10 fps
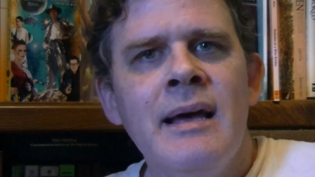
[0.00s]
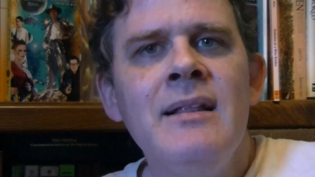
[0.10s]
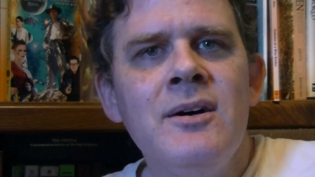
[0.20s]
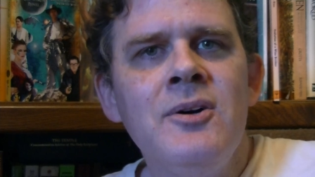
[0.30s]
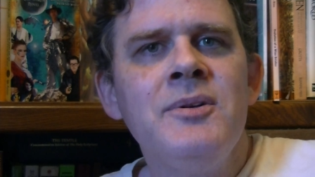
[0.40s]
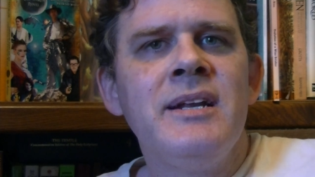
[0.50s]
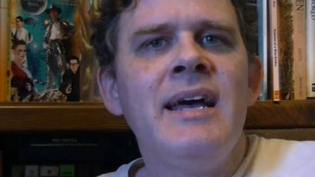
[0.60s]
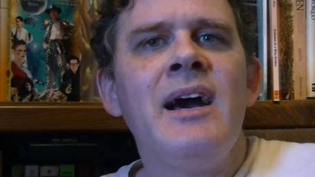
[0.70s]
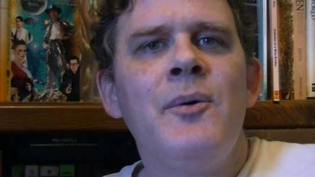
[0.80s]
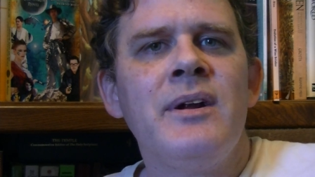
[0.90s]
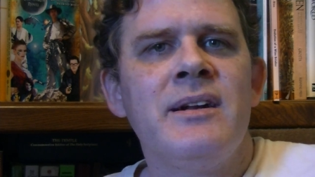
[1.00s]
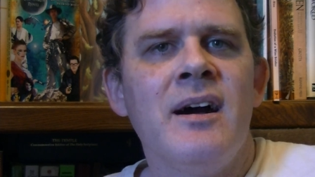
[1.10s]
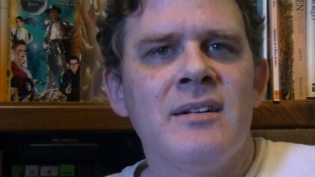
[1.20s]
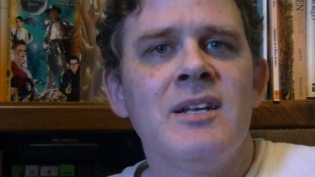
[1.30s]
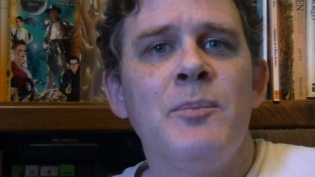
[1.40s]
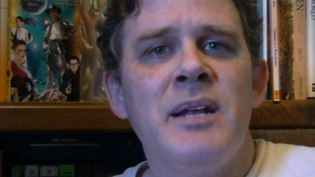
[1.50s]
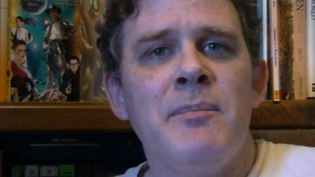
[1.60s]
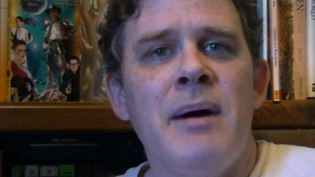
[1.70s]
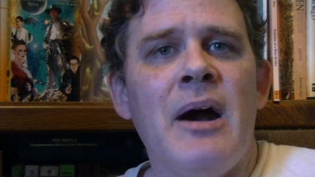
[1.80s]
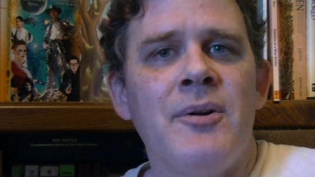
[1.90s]
Hello, today I want to talk a little bit
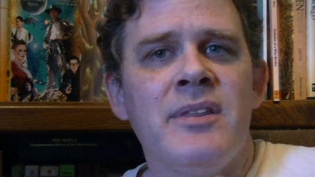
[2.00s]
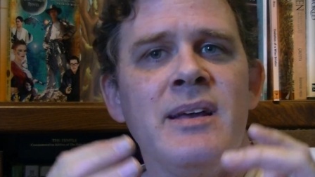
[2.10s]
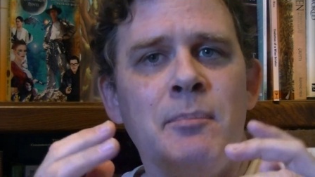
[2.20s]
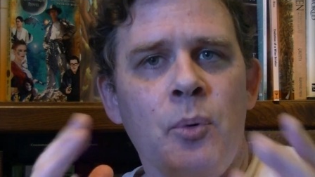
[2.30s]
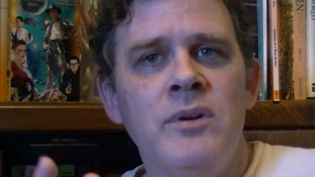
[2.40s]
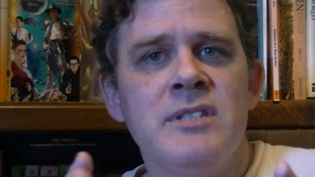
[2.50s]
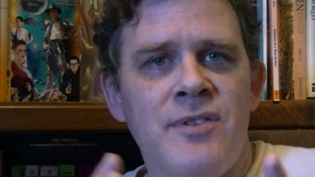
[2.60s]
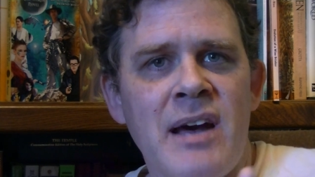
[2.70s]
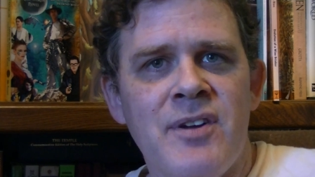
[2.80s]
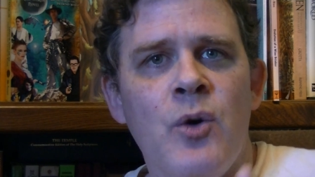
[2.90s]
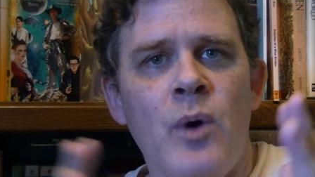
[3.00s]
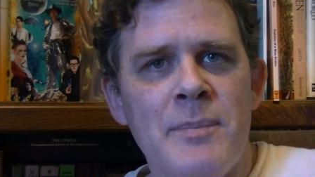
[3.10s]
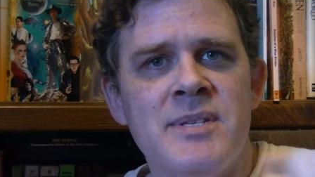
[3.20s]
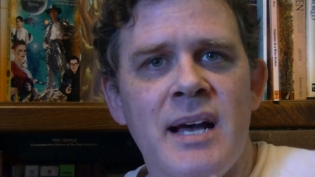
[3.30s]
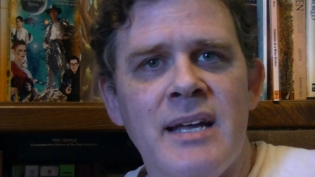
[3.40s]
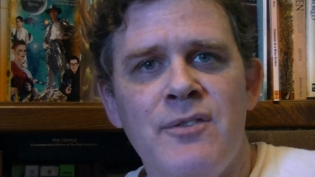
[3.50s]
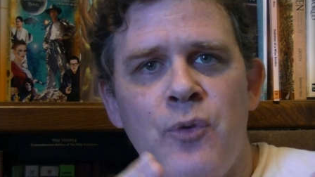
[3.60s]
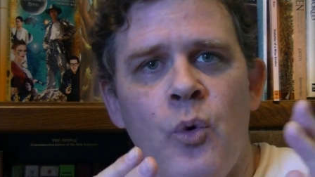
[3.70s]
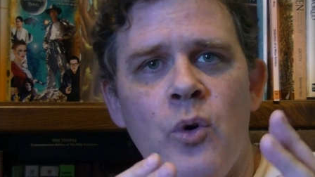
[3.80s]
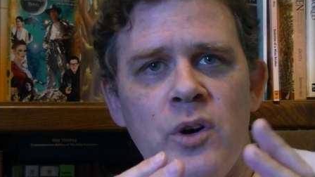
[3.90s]
about the importance of having a website
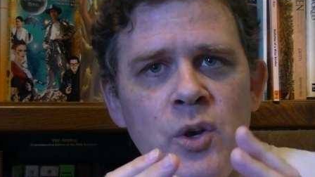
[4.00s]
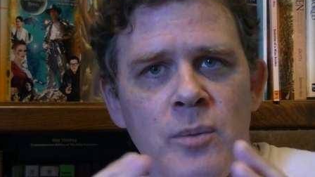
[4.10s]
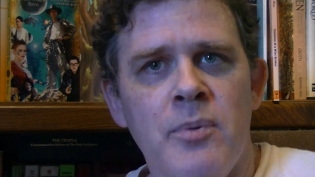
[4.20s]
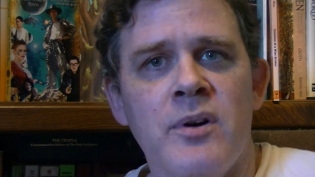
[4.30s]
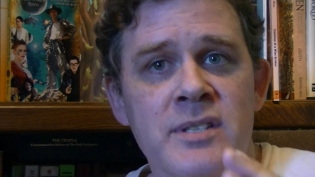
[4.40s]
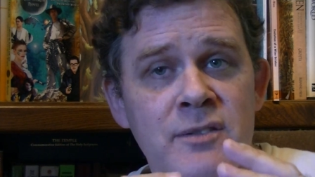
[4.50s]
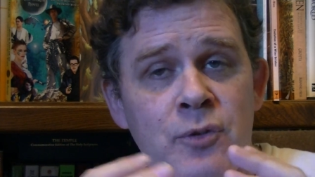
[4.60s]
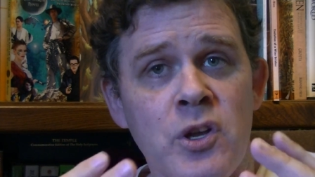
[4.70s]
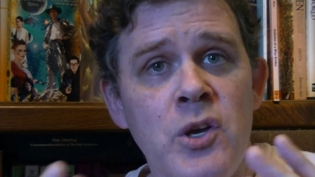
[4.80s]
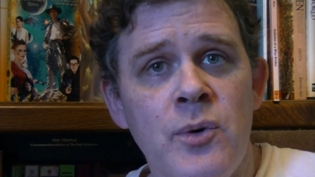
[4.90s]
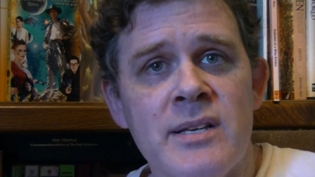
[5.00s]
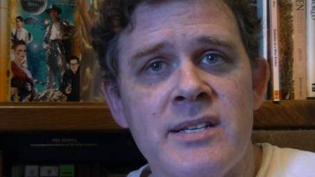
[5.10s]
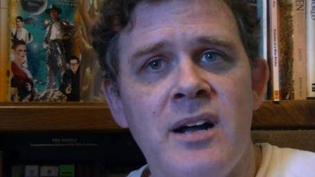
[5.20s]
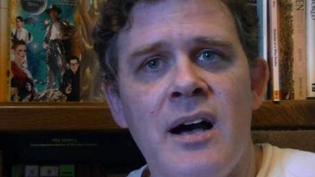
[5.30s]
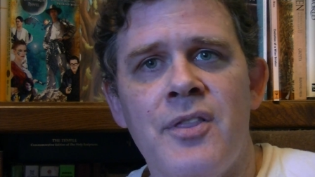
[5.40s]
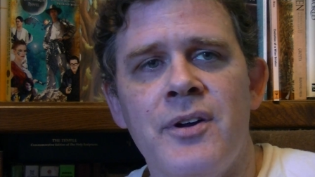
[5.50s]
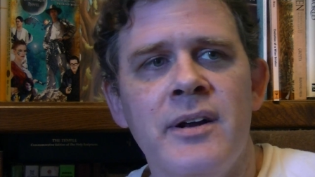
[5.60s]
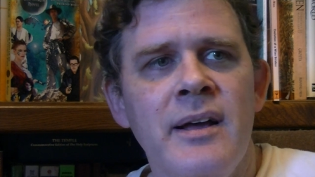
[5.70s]
for your books and for you as an author.